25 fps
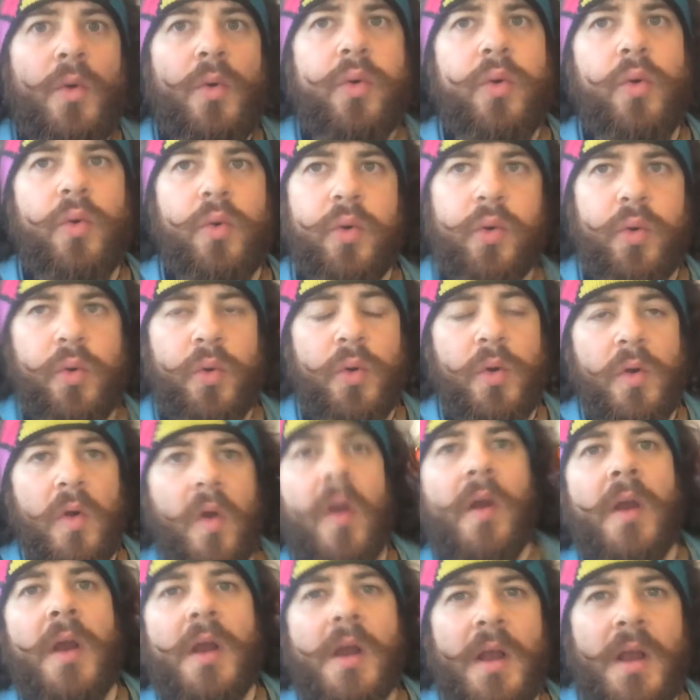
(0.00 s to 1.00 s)
Whew.
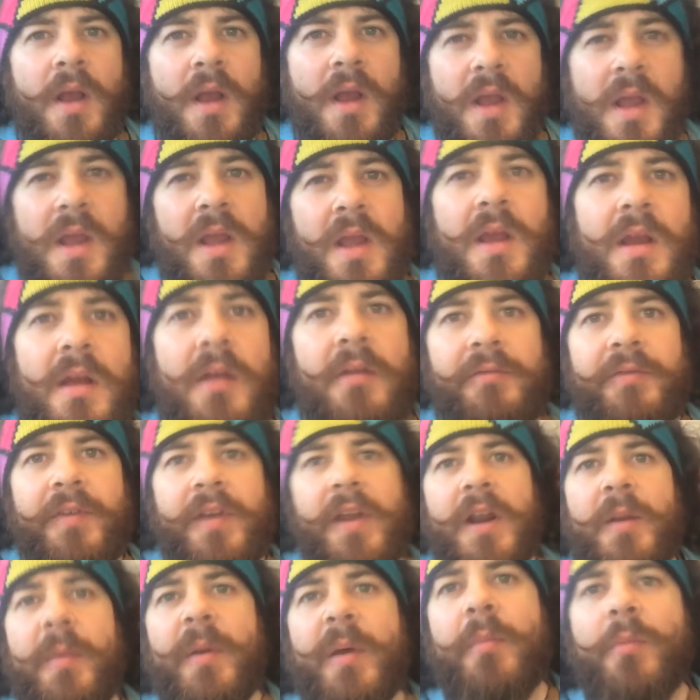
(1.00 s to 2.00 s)

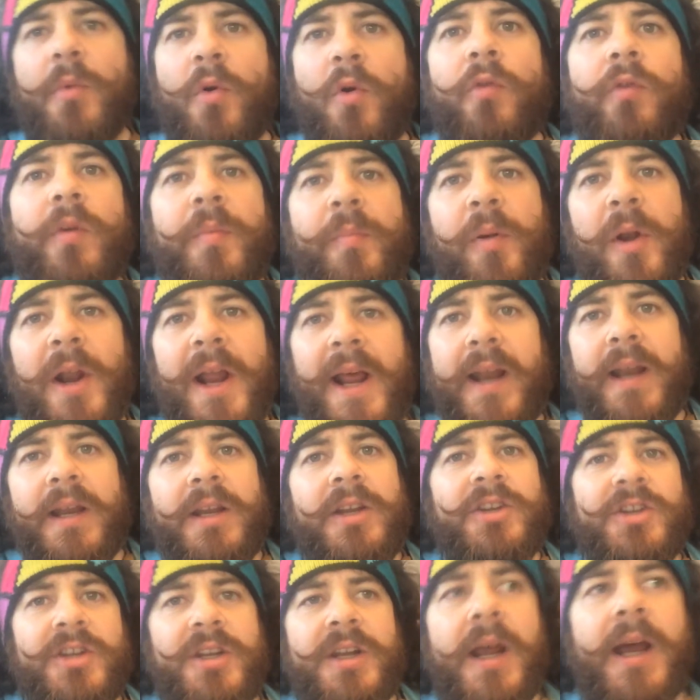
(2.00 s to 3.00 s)
Feel a bit more
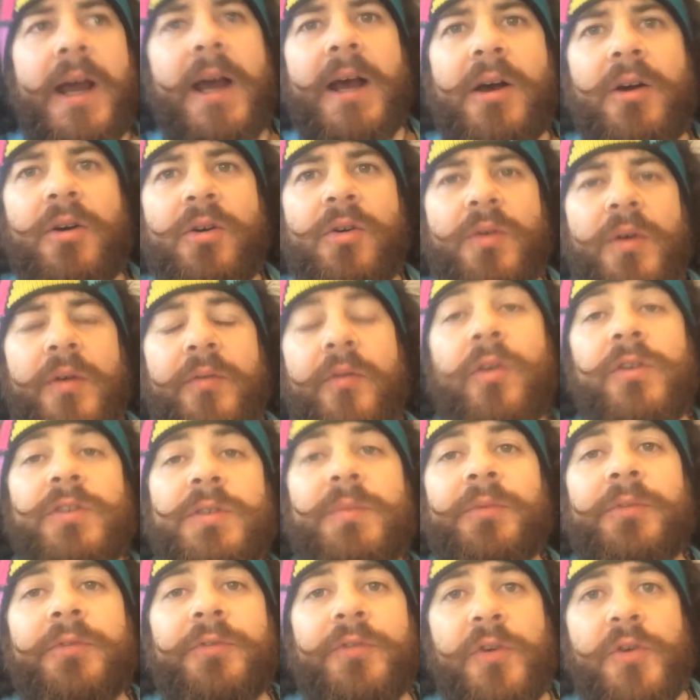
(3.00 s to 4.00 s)
replenished now, I've got
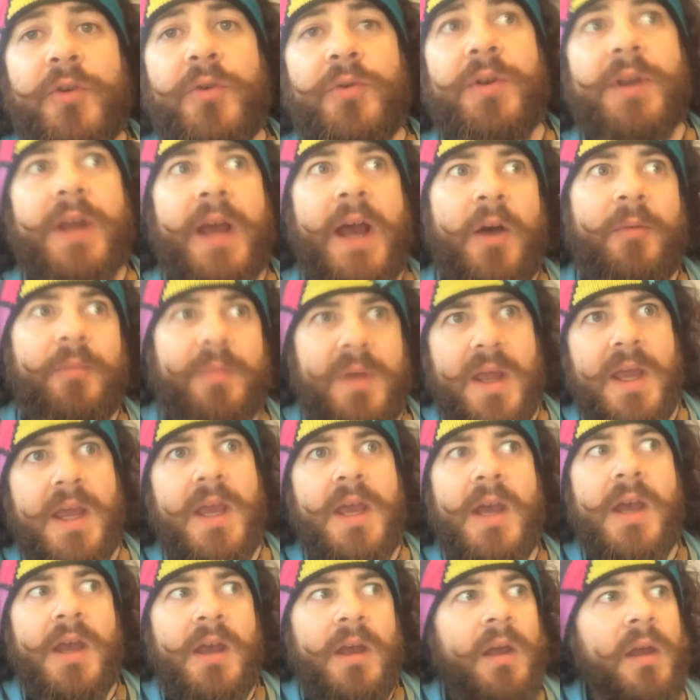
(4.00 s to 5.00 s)
some food down me.
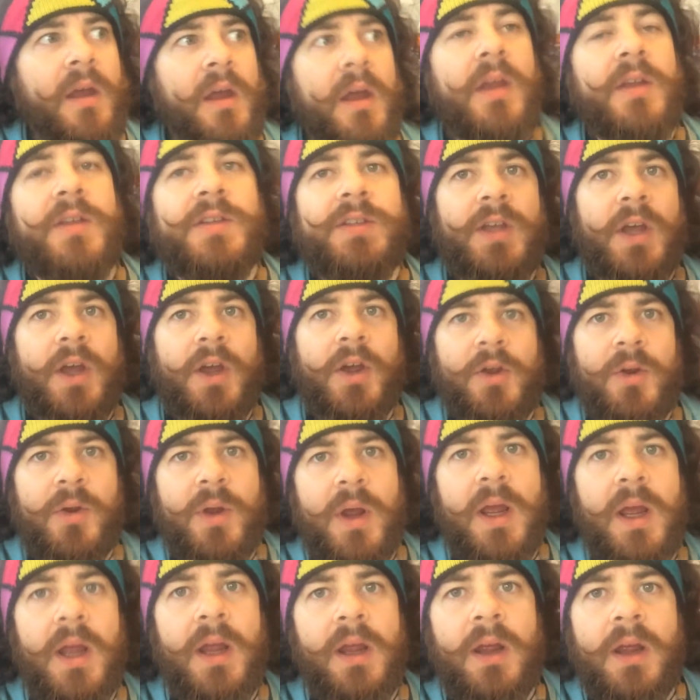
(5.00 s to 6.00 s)
So,
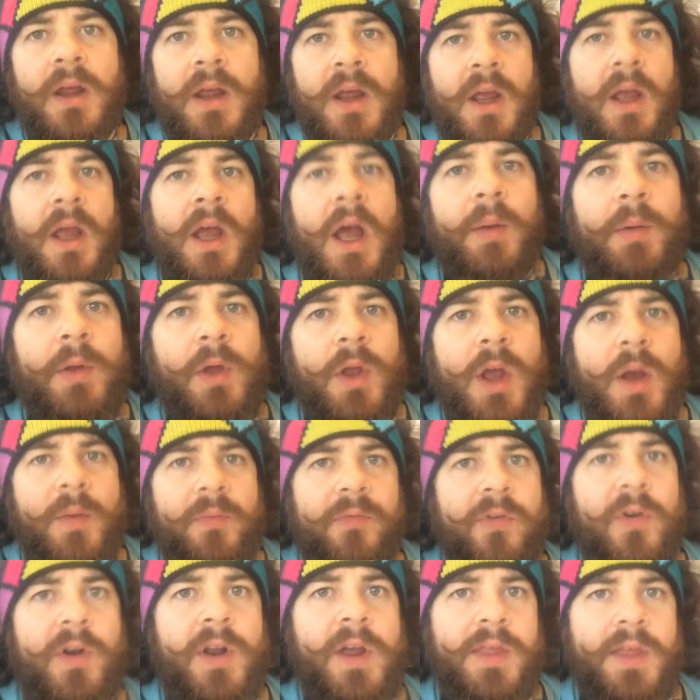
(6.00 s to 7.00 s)
I'm going up
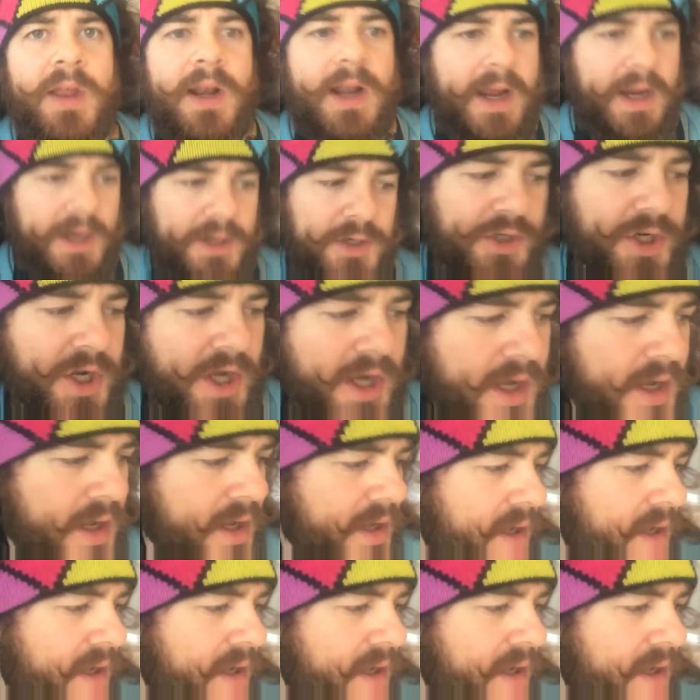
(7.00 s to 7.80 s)
for another lecture.